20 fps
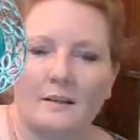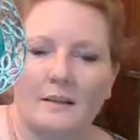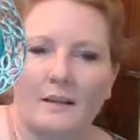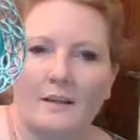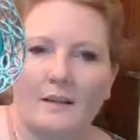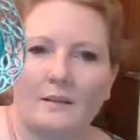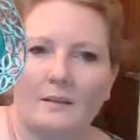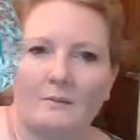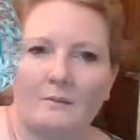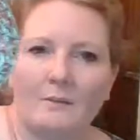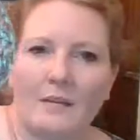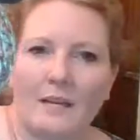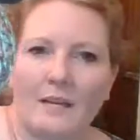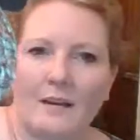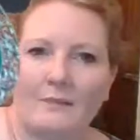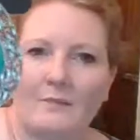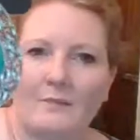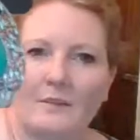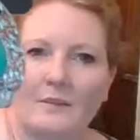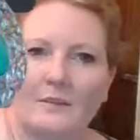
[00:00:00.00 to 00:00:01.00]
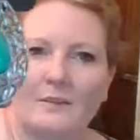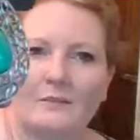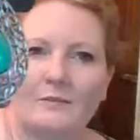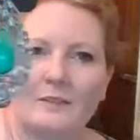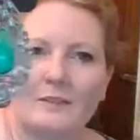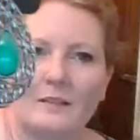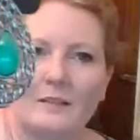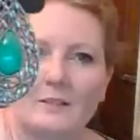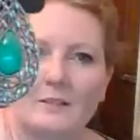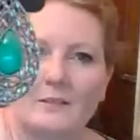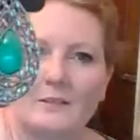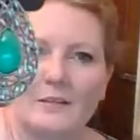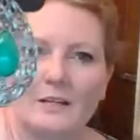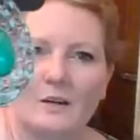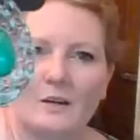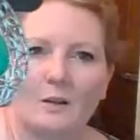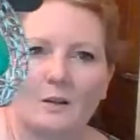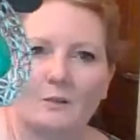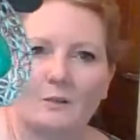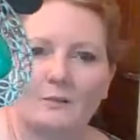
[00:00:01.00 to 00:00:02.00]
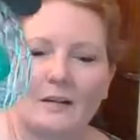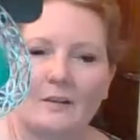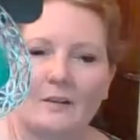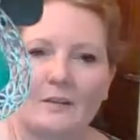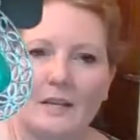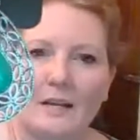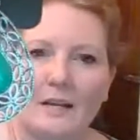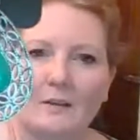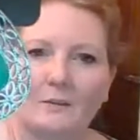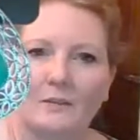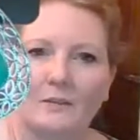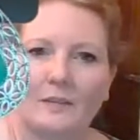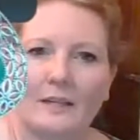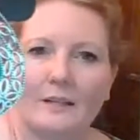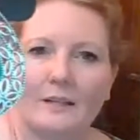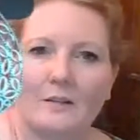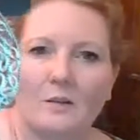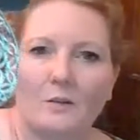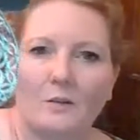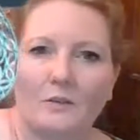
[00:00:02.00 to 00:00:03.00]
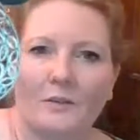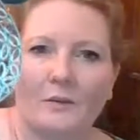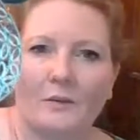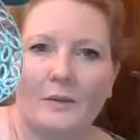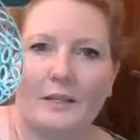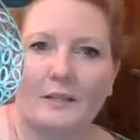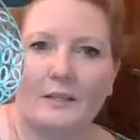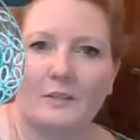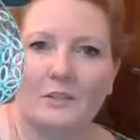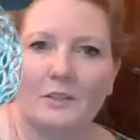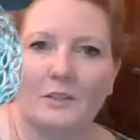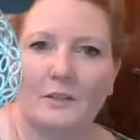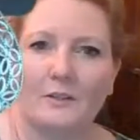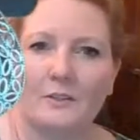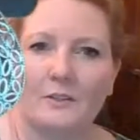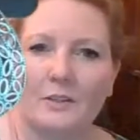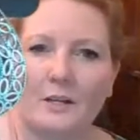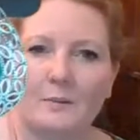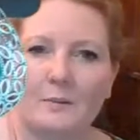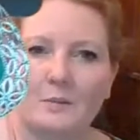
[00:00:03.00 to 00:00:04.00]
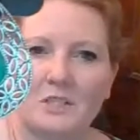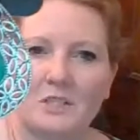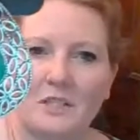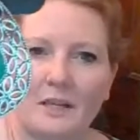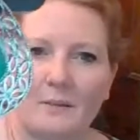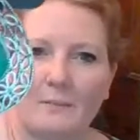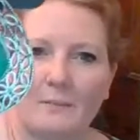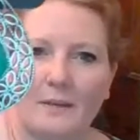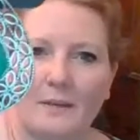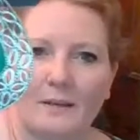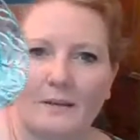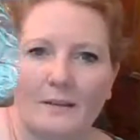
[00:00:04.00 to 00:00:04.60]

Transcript: And then we have this filigree all around the outside, also in a teardrop shape.